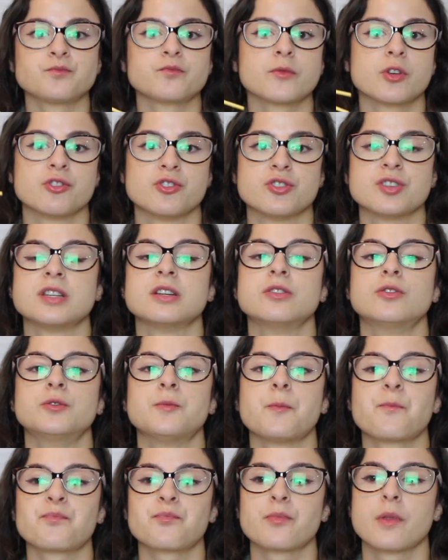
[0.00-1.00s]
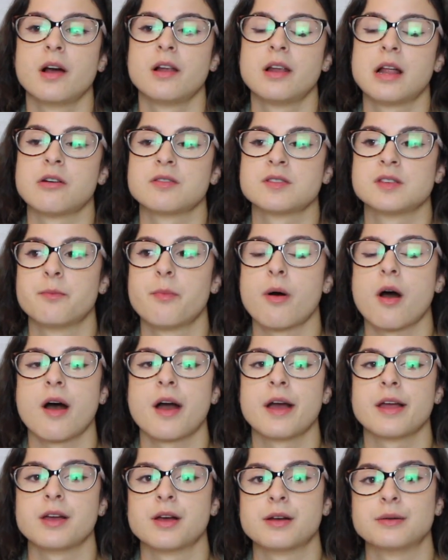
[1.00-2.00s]
because you're still allowed to
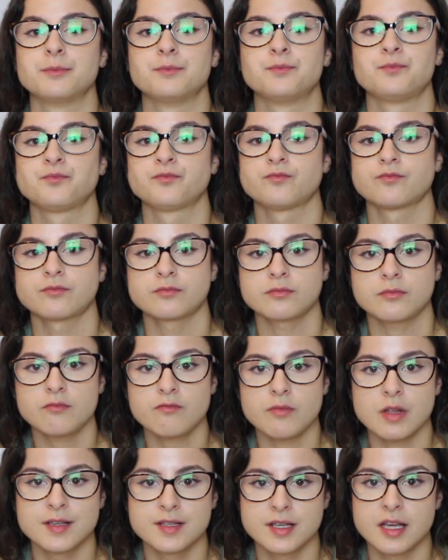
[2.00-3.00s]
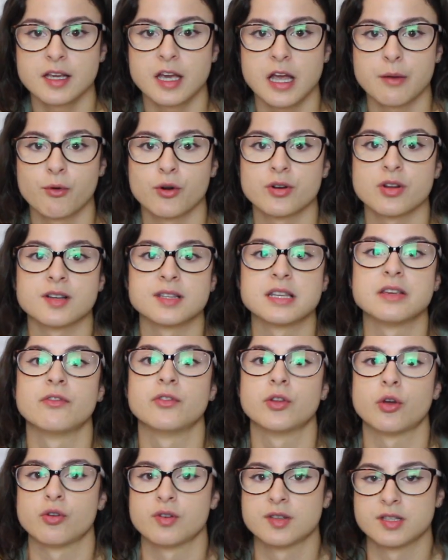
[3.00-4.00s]
buy skincare products
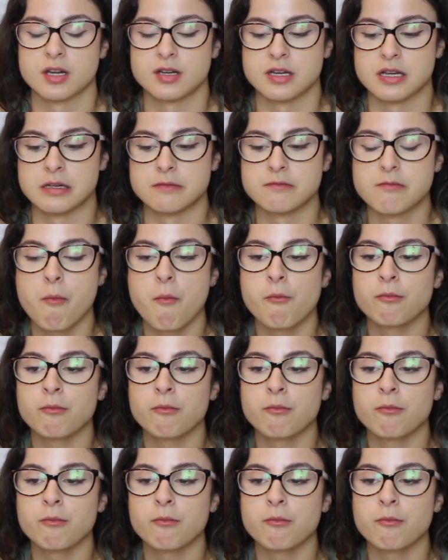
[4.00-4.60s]
even though you're studying.